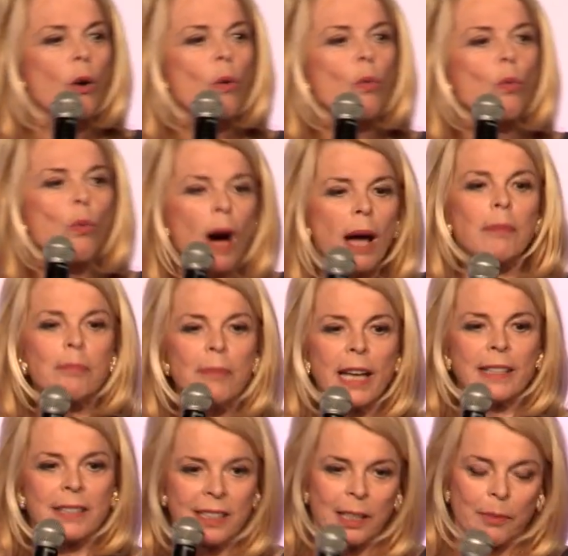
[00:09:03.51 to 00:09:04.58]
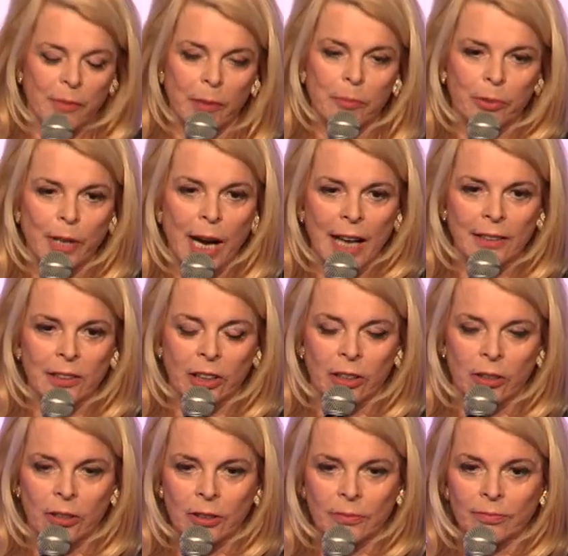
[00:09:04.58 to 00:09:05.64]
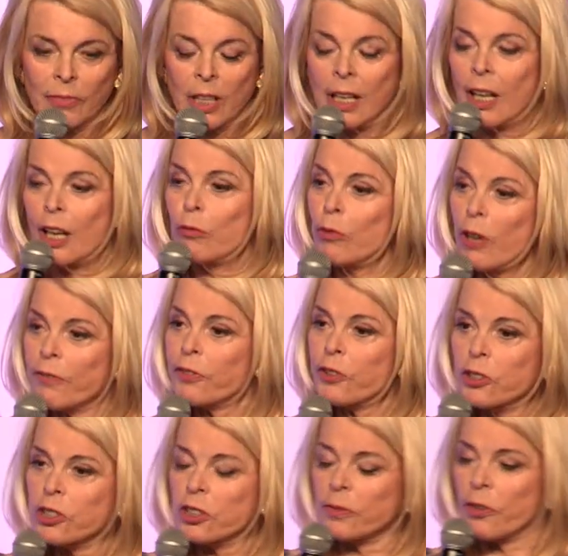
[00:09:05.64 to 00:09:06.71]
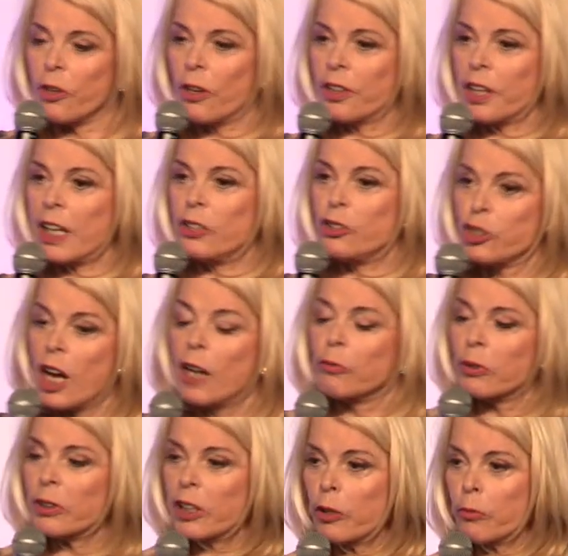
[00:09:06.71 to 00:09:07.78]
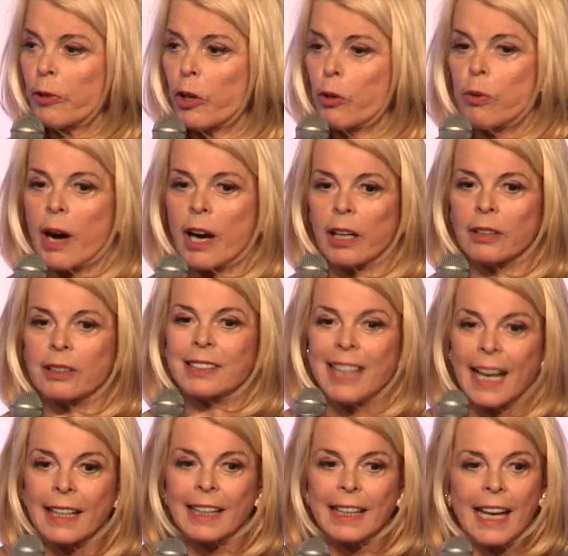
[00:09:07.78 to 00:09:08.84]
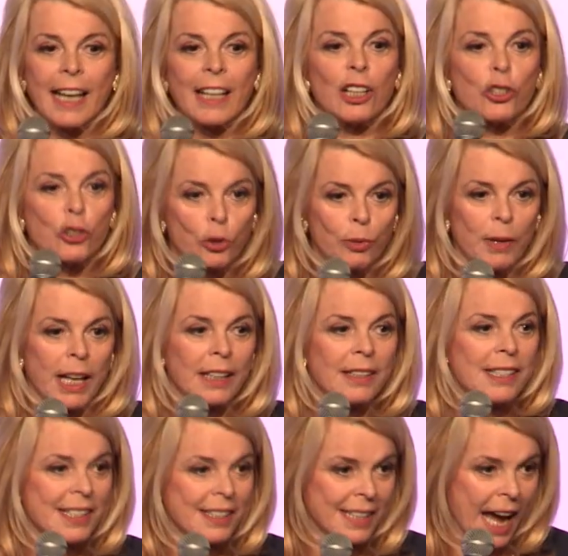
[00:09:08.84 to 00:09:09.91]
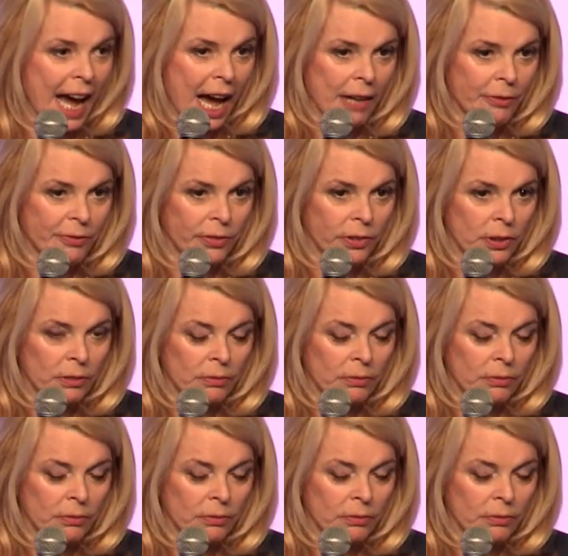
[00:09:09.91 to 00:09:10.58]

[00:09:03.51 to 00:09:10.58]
What makes them impractical? Well, first of all, they generally require dedicated, trained staff.